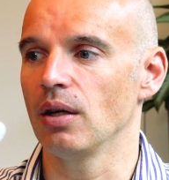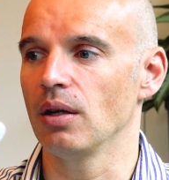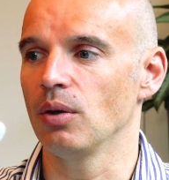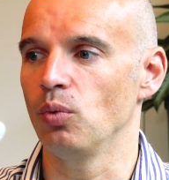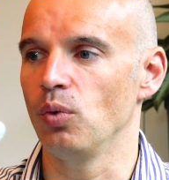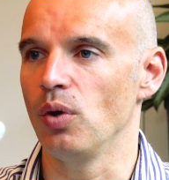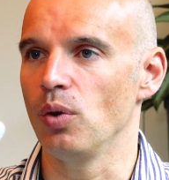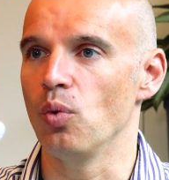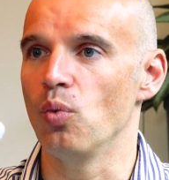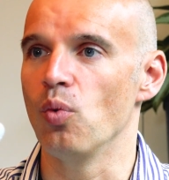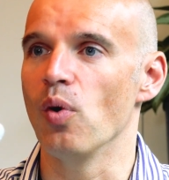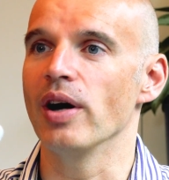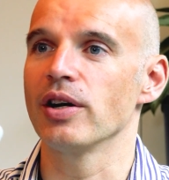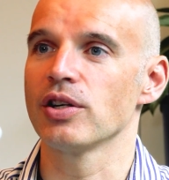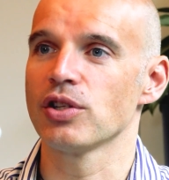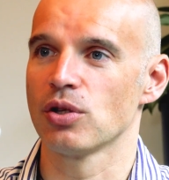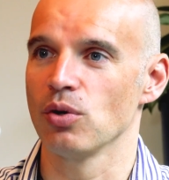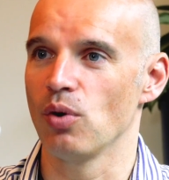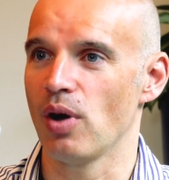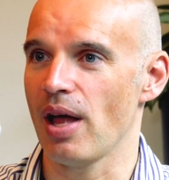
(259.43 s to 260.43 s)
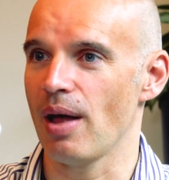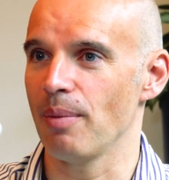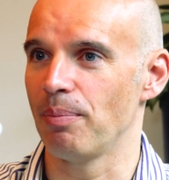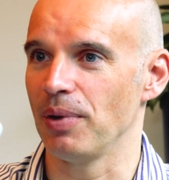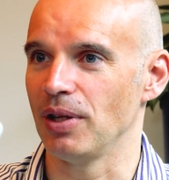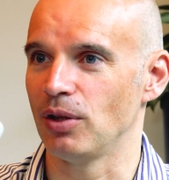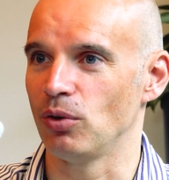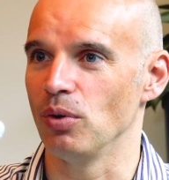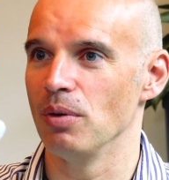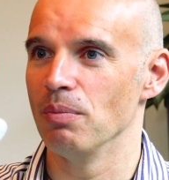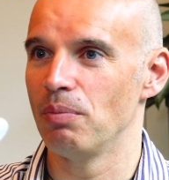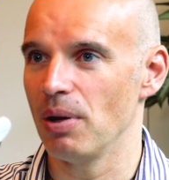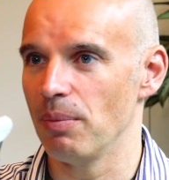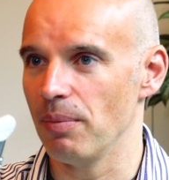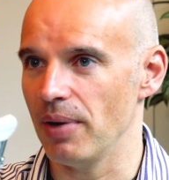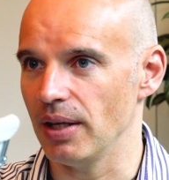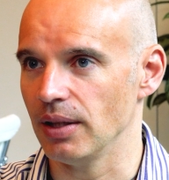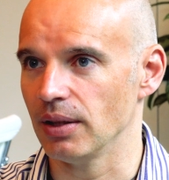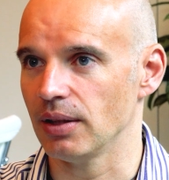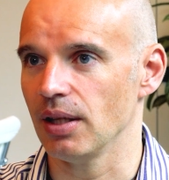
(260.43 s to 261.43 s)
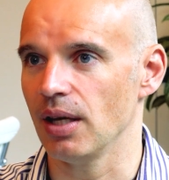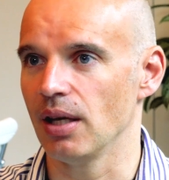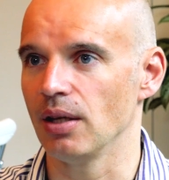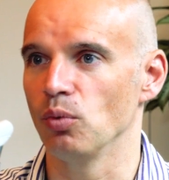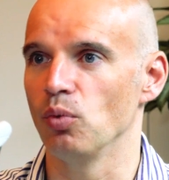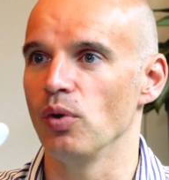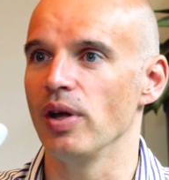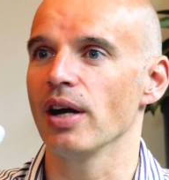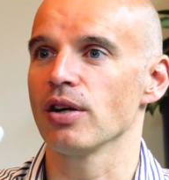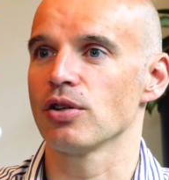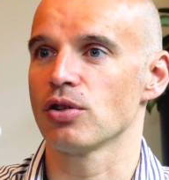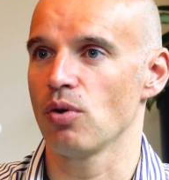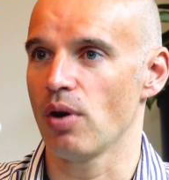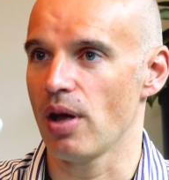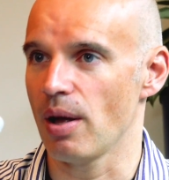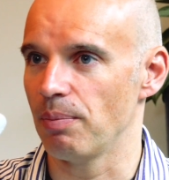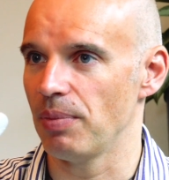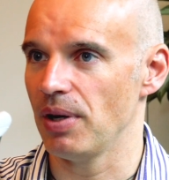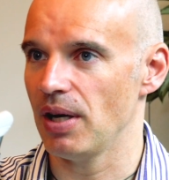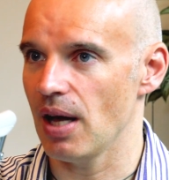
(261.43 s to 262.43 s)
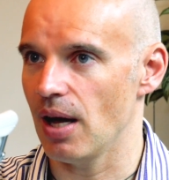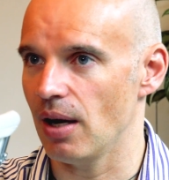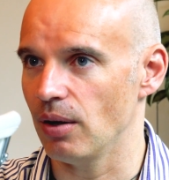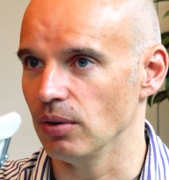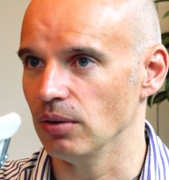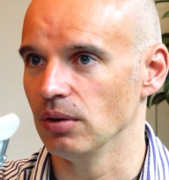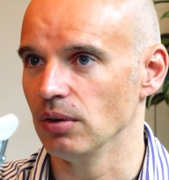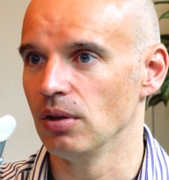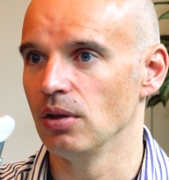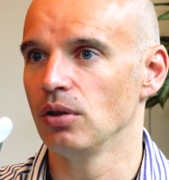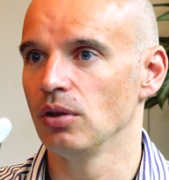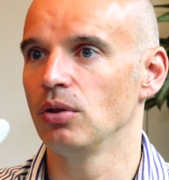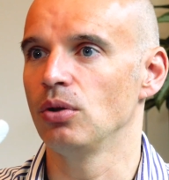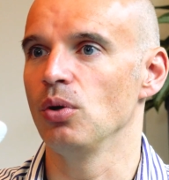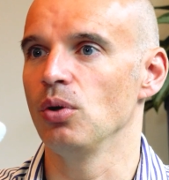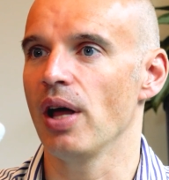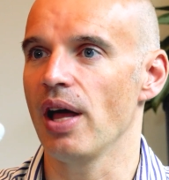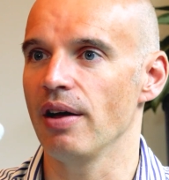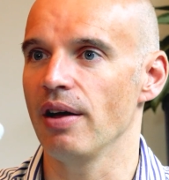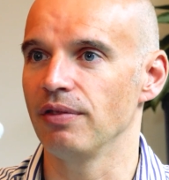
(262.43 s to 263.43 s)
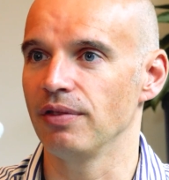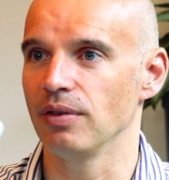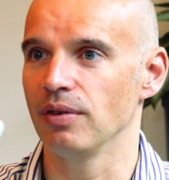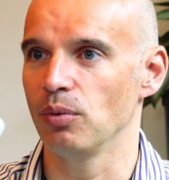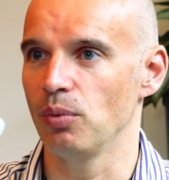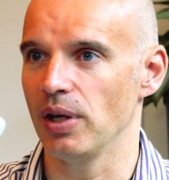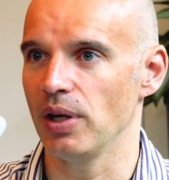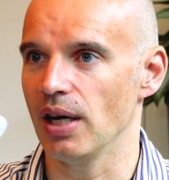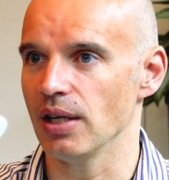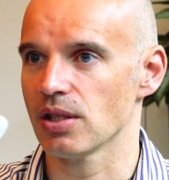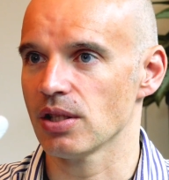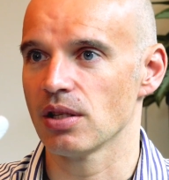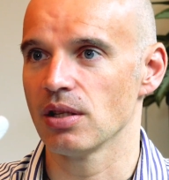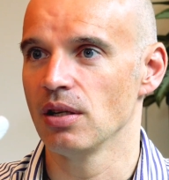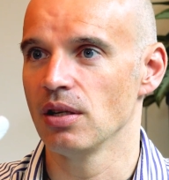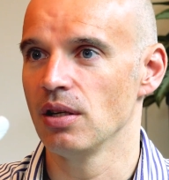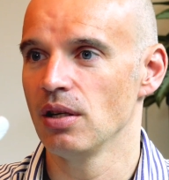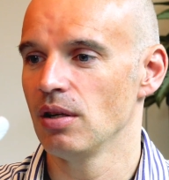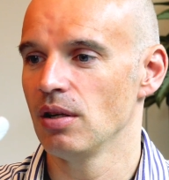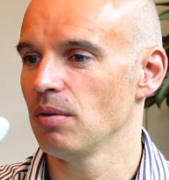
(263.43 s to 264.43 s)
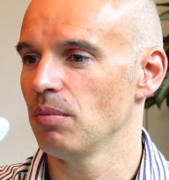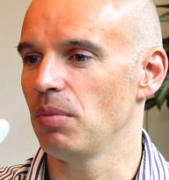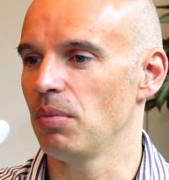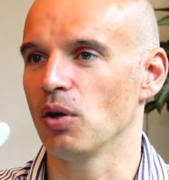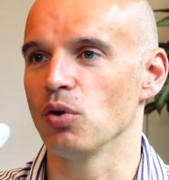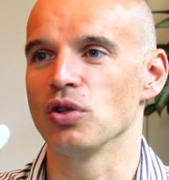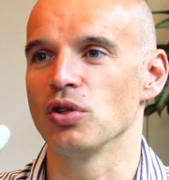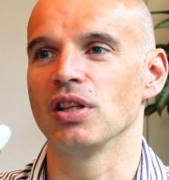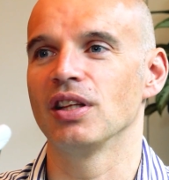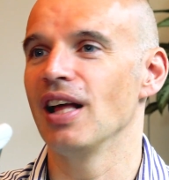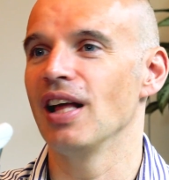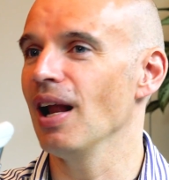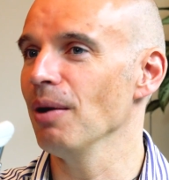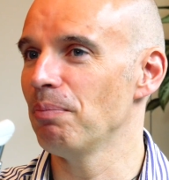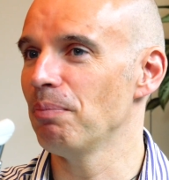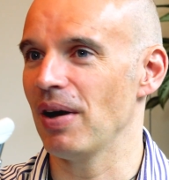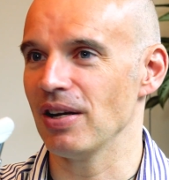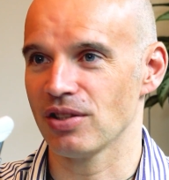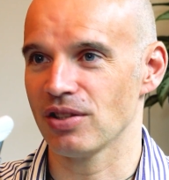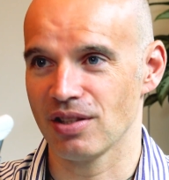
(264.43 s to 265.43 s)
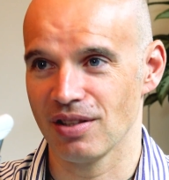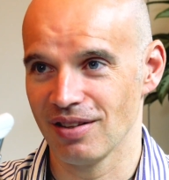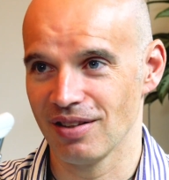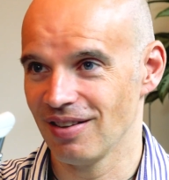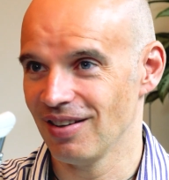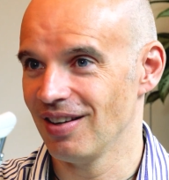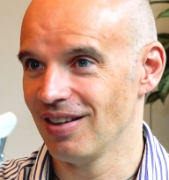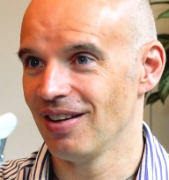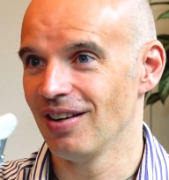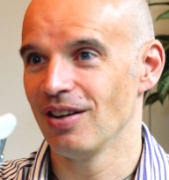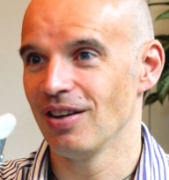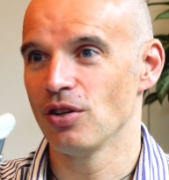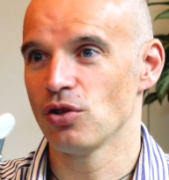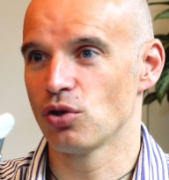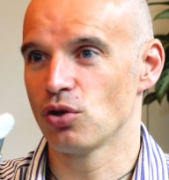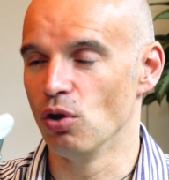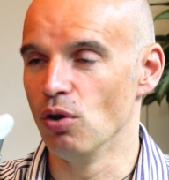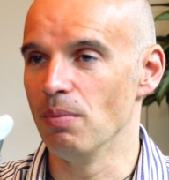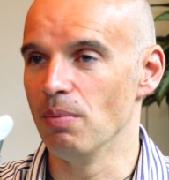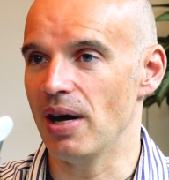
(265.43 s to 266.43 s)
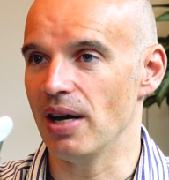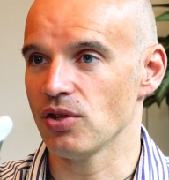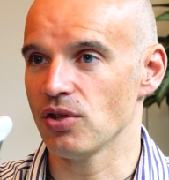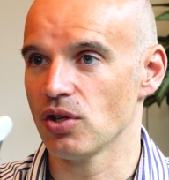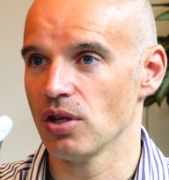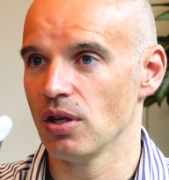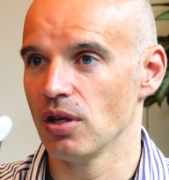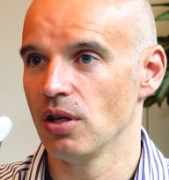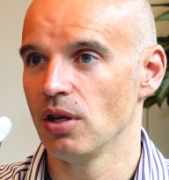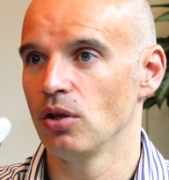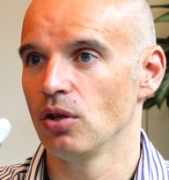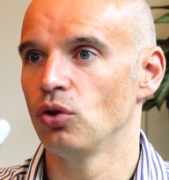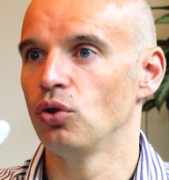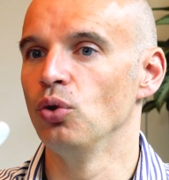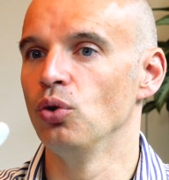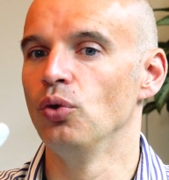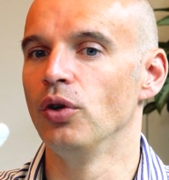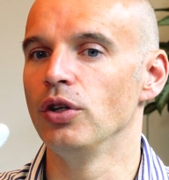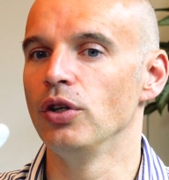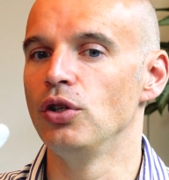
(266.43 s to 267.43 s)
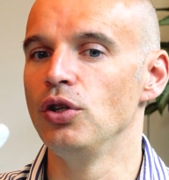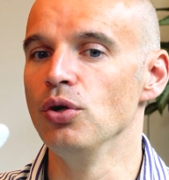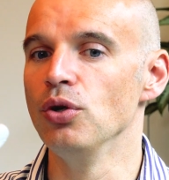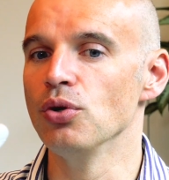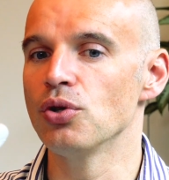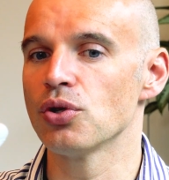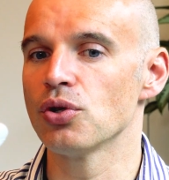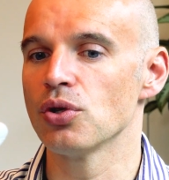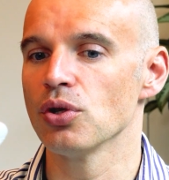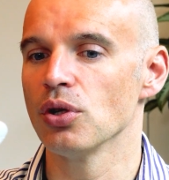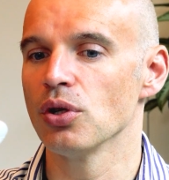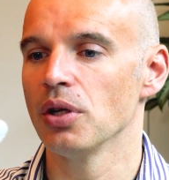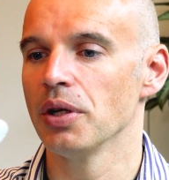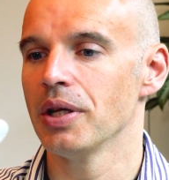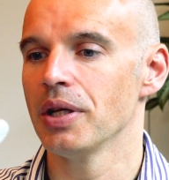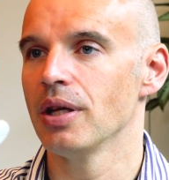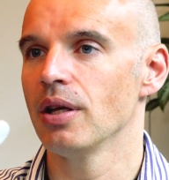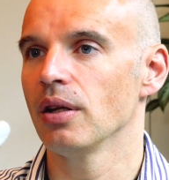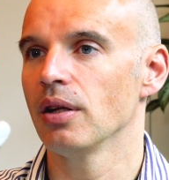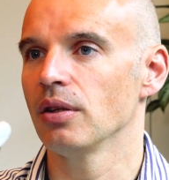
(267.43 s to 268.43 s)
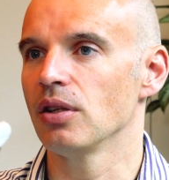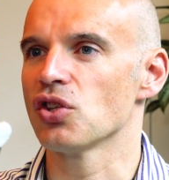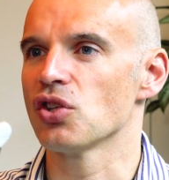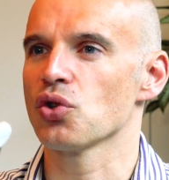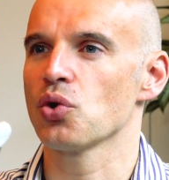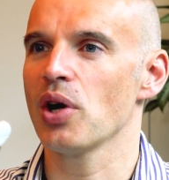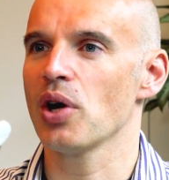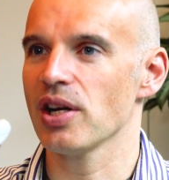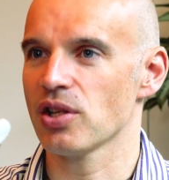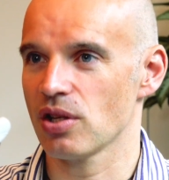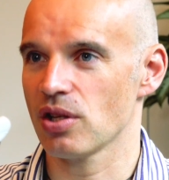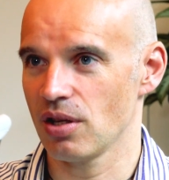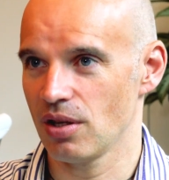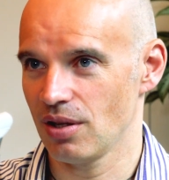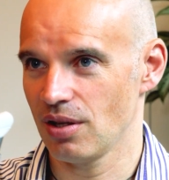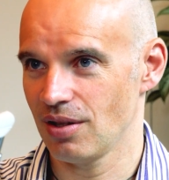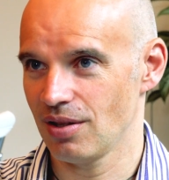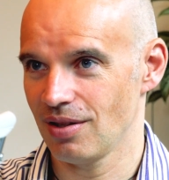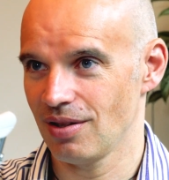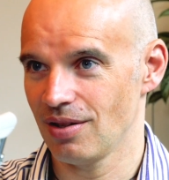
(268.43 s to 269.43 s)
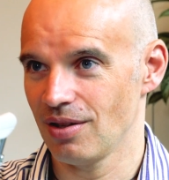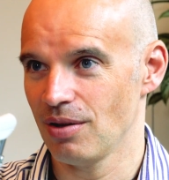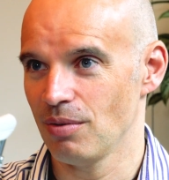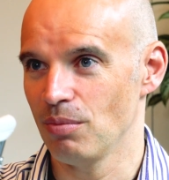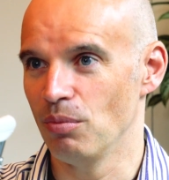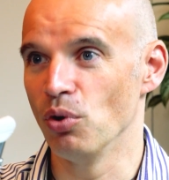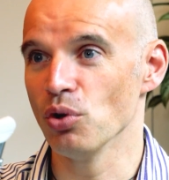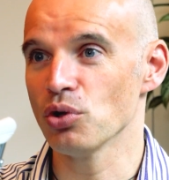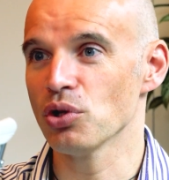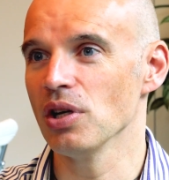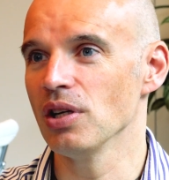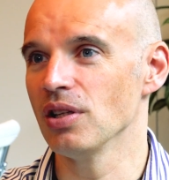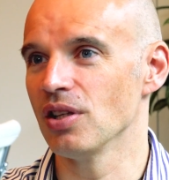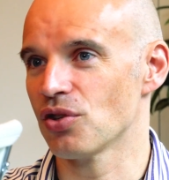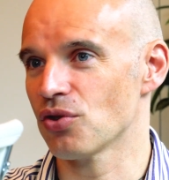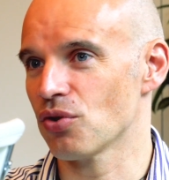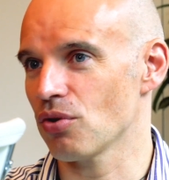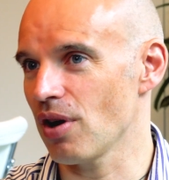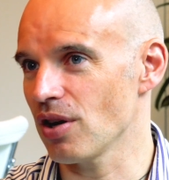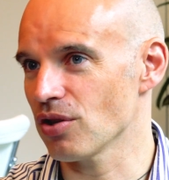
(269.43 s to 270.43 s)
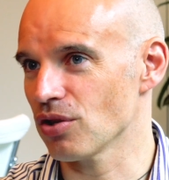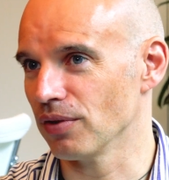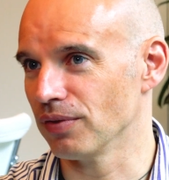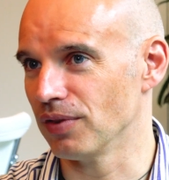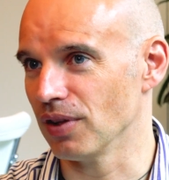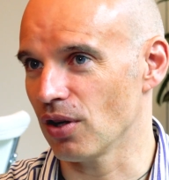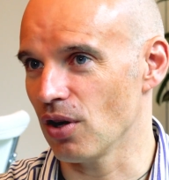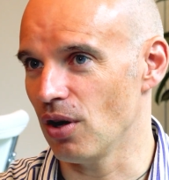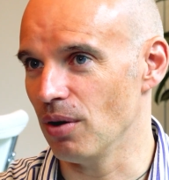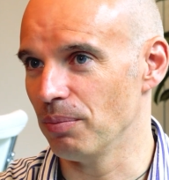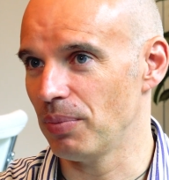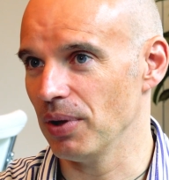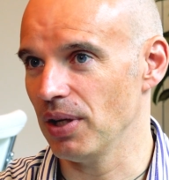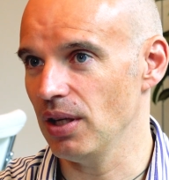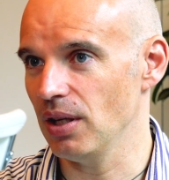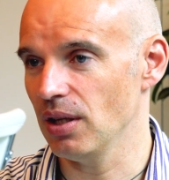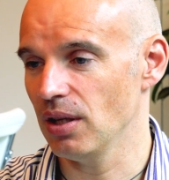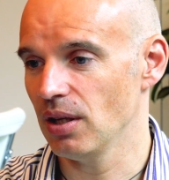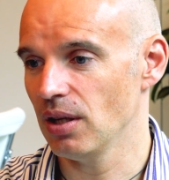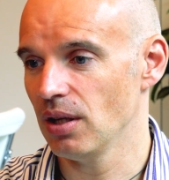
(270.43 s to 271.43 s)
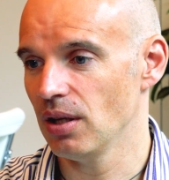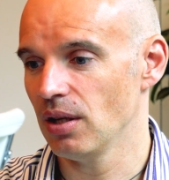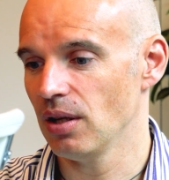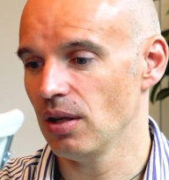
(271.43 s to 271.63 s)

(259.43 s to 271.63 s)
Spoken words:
we were so happy to implement, and we are so happy now to have with us, because it helped us so much to reduce the stress, mostly the stress of the company,